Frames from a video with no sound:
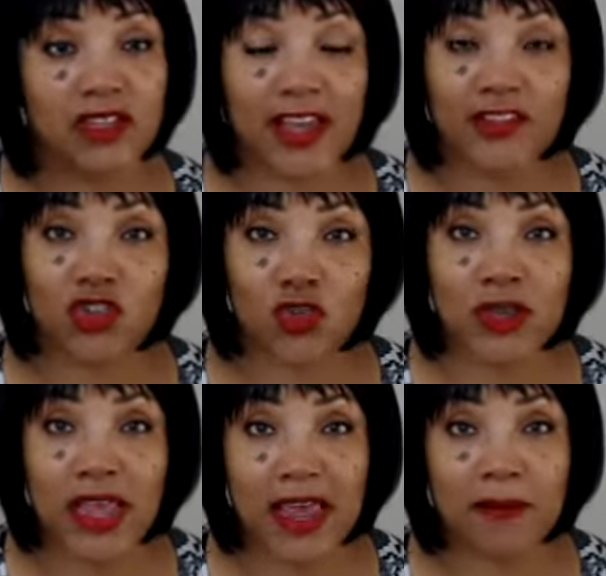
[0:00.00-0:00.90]
Yes, you
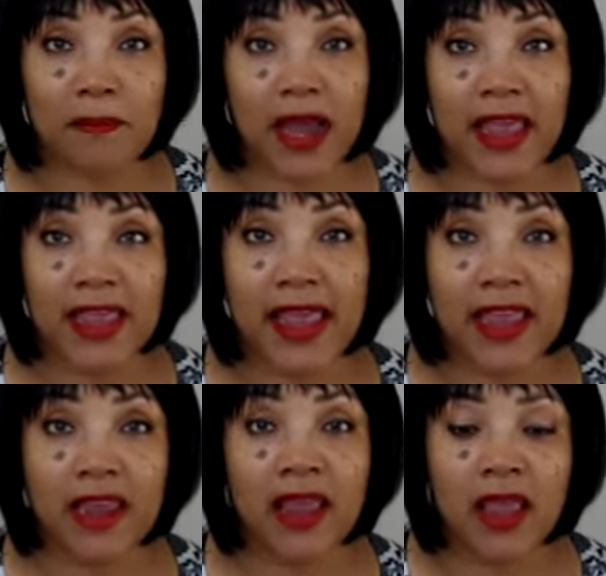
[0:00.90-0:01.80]
can buy
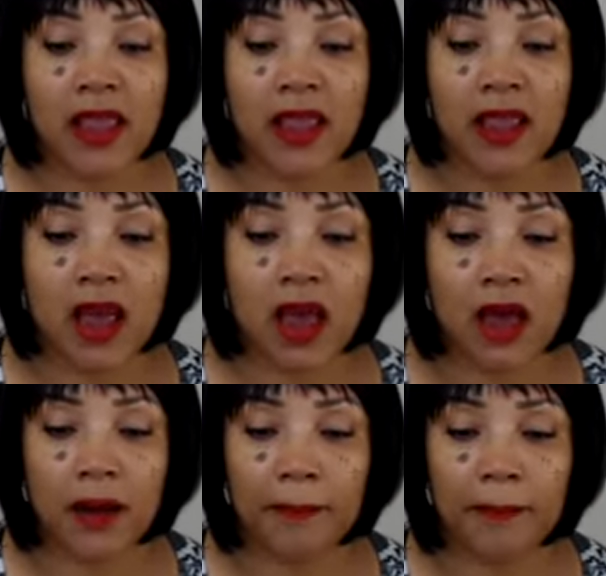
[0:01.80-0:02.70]
a
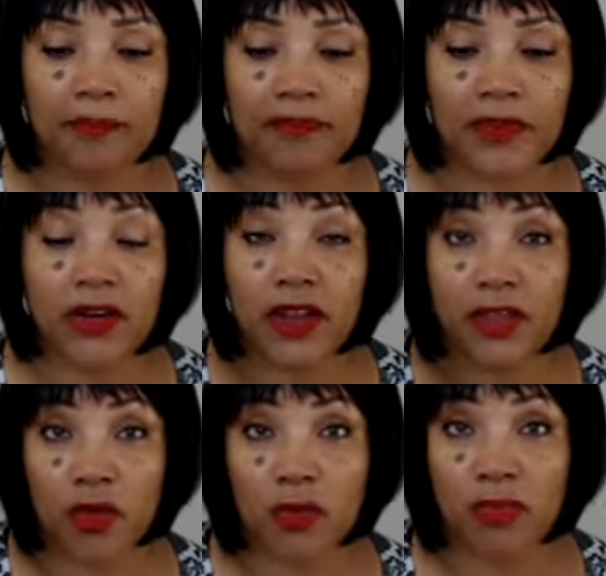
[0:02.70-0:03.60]
um,
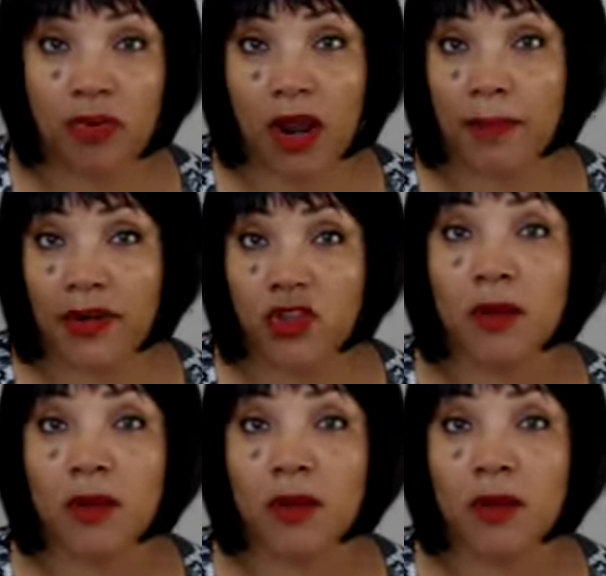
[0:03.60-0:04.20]
another property.